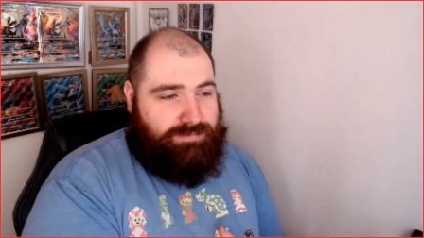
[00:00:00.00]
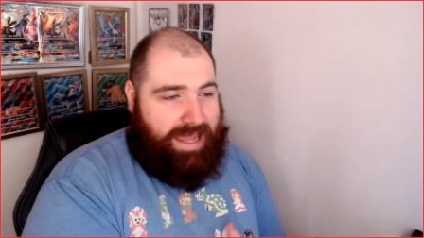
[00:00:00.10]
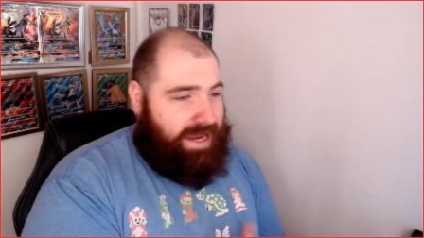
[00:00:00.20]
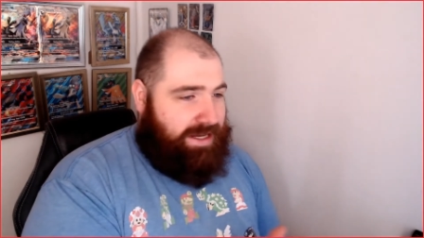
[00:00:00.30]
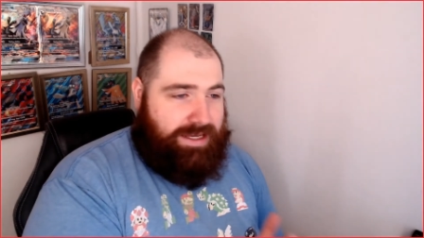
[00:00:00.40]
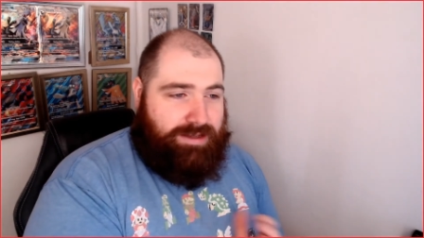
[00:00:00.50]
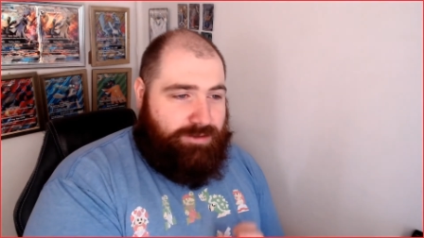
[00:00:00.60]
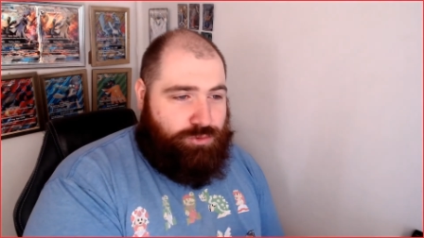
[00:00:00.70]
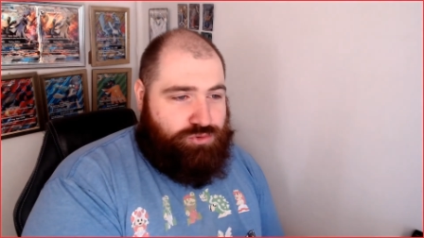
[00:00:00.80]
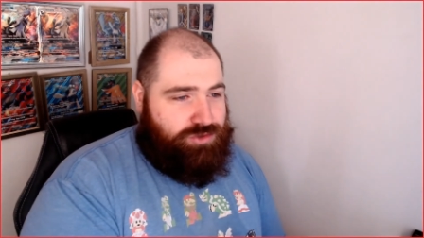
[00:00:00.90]
any
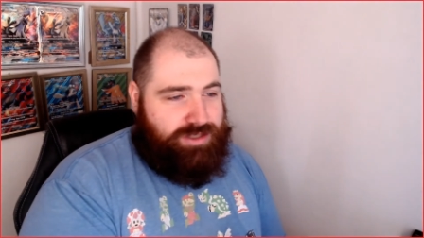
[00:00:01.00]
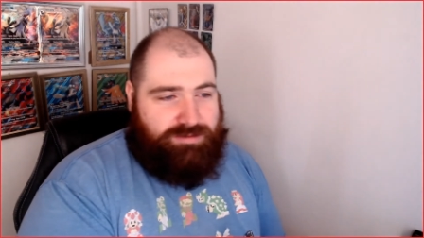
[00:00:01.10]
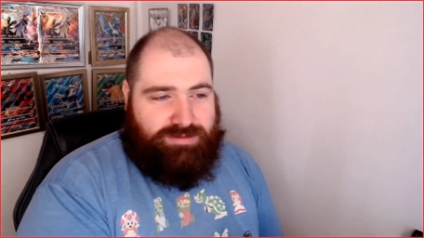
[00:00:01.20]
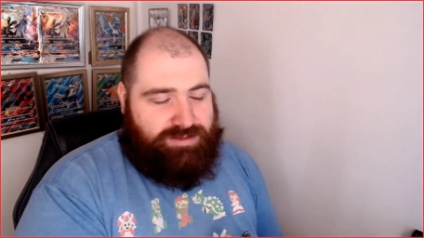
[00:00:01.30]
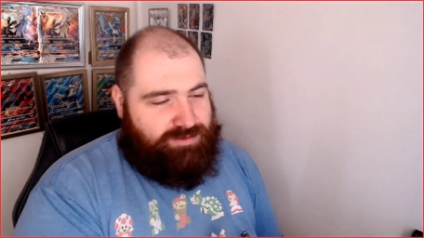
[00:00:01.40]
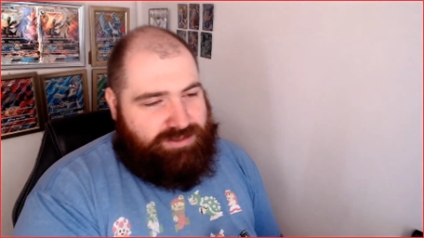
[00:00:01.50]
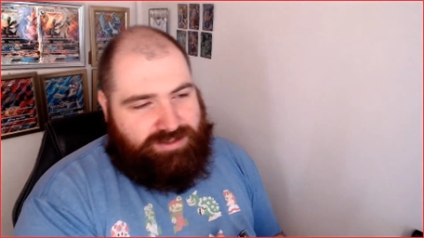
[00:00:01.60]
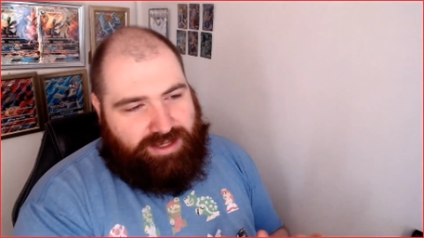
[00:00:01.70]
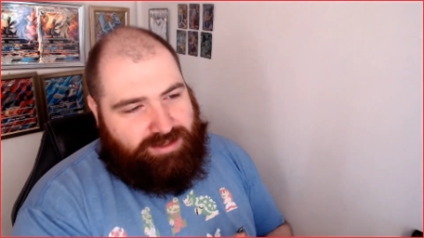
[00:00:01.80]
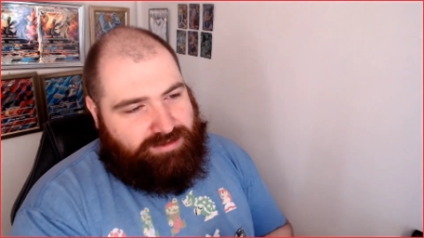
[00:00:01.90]
ultras in, which is,
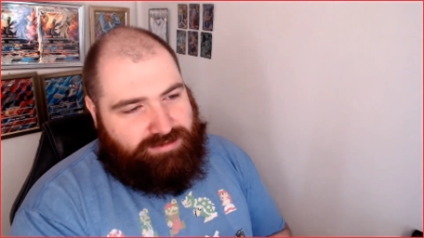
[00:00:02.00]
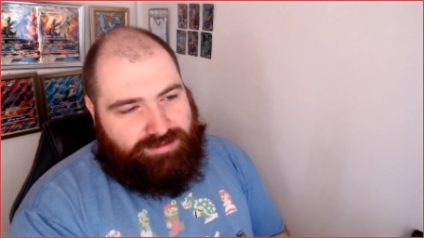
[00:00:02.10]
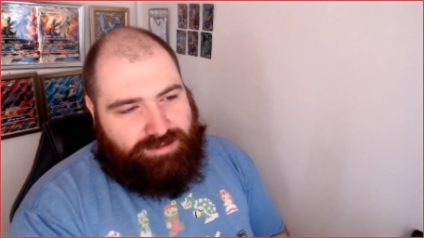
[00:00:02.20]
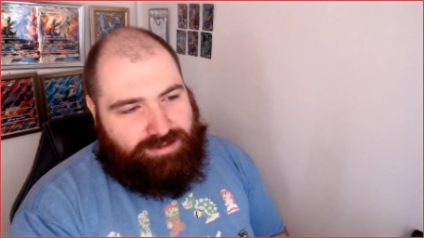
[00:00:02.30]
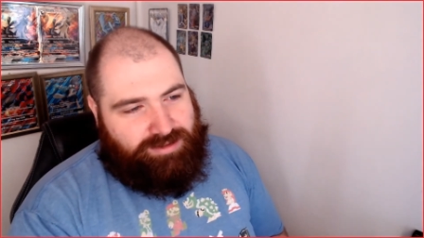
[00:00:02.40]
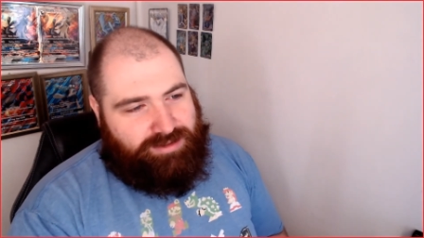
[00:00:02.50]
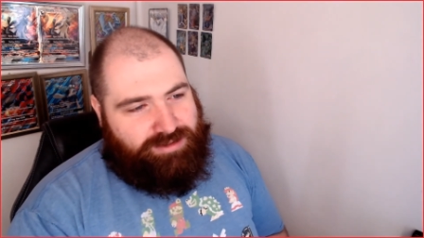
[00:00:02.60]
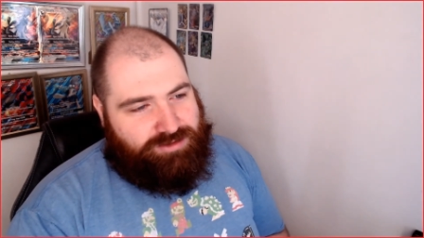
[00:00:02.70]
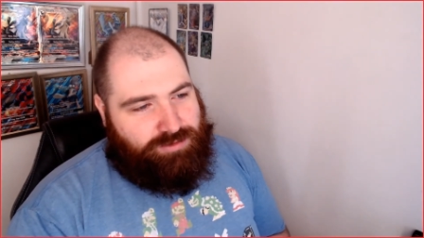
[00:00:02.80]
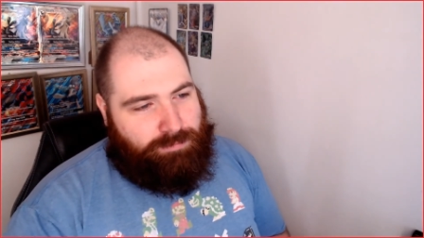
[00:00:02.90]
yeah,
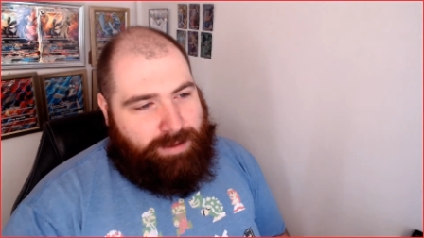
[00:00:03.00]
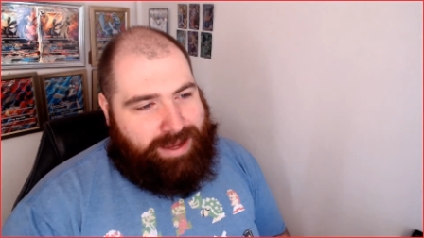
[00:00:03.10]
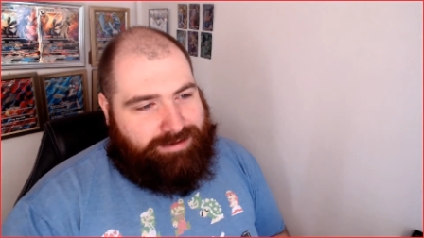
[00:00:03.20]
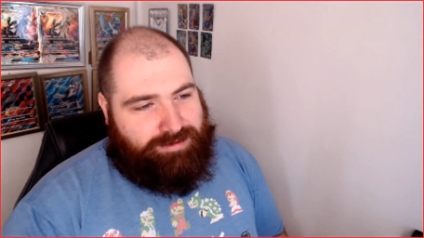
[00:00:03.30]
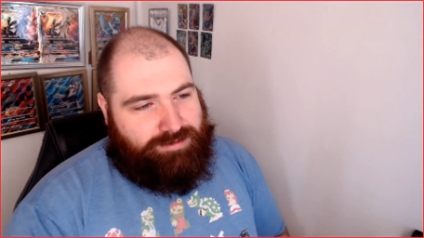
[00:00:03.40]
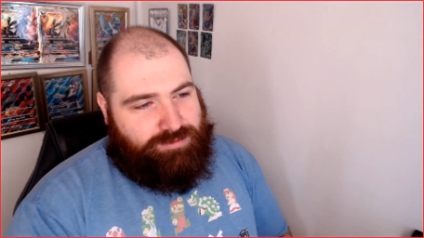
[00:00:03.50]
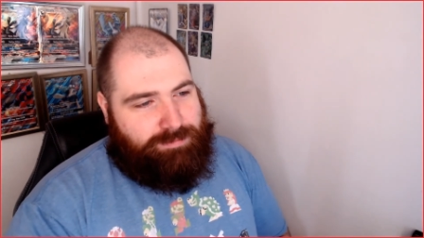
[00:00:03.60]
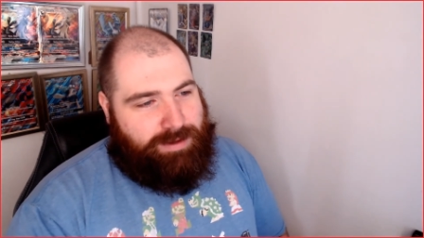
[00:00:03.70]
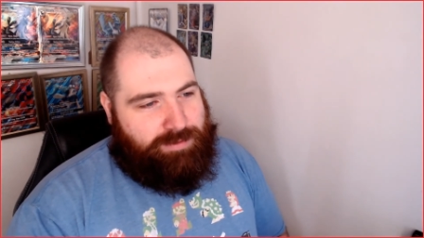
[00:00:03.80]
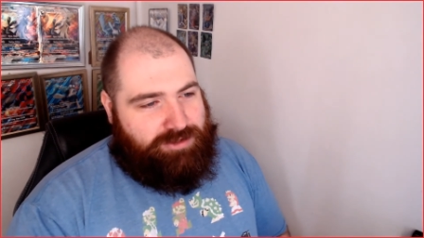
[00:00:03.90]
it's really bad. It's really bad when you're just